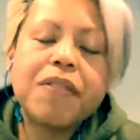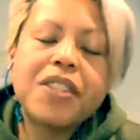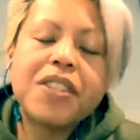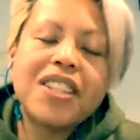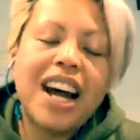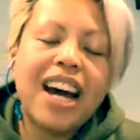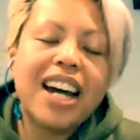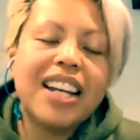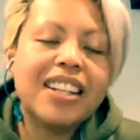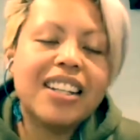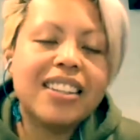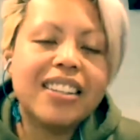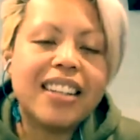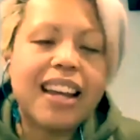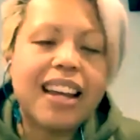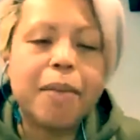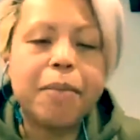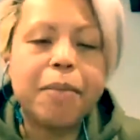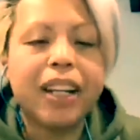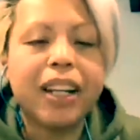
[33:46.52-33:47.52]
started
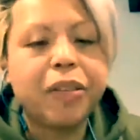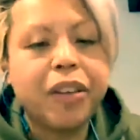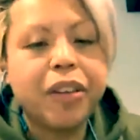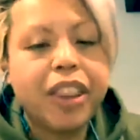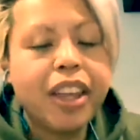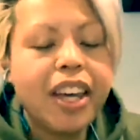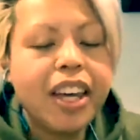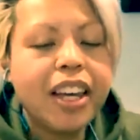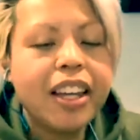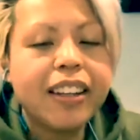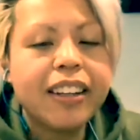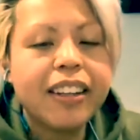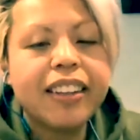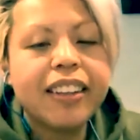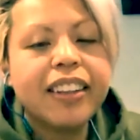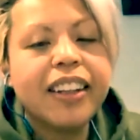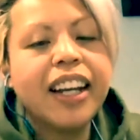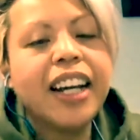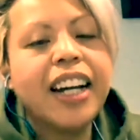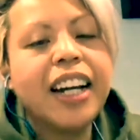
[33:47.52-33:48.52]
dabbling with it.
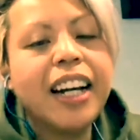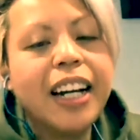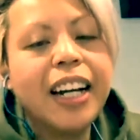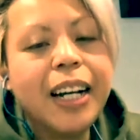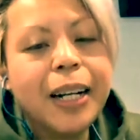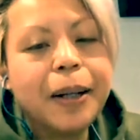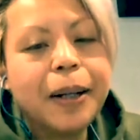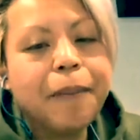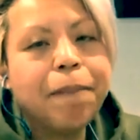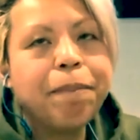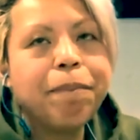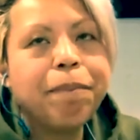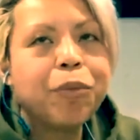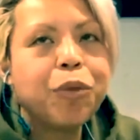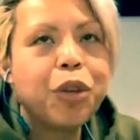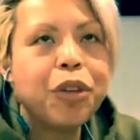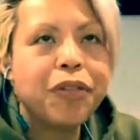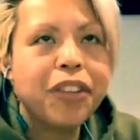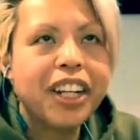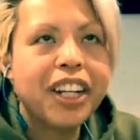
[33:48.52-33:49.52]

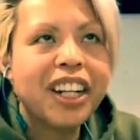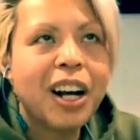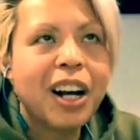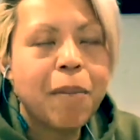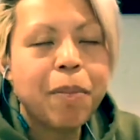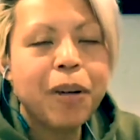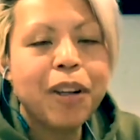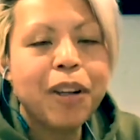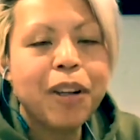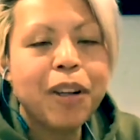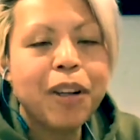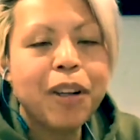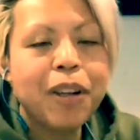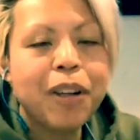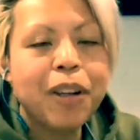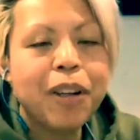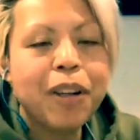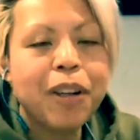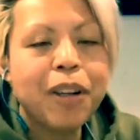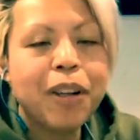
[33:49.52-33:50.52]
We've done a couple of videos
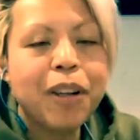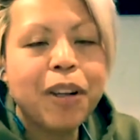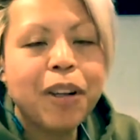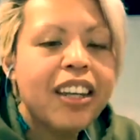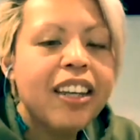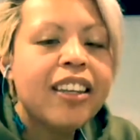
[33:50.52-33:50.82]
on there.